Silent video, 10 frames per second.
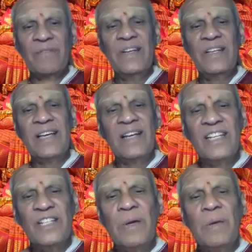We said
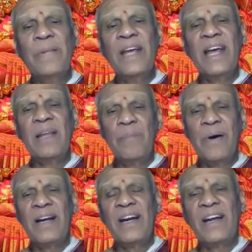this being an
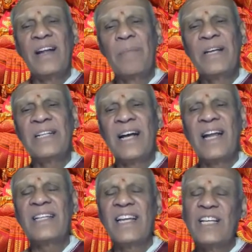important topic,
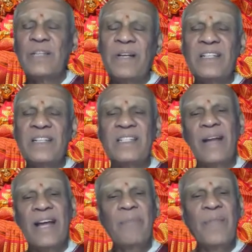Shankaracharya spent some
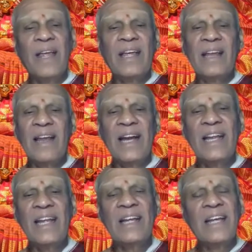time in
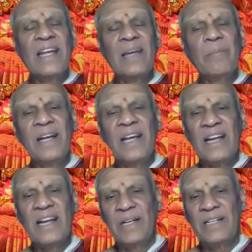writing a bigger
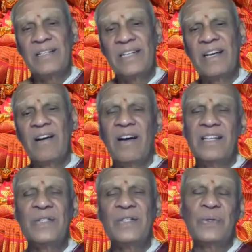commentary on
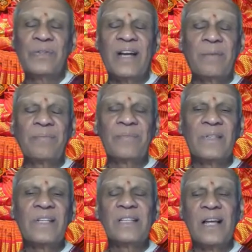this sutra.
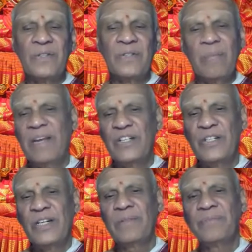This also I mentioned.
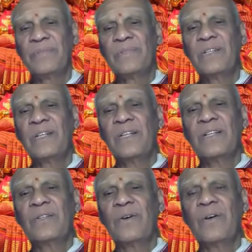
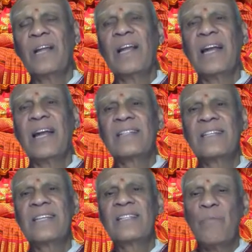So let us
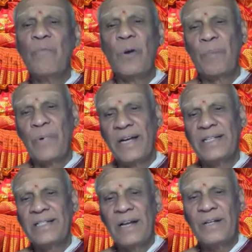see some more
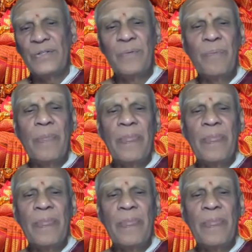points also.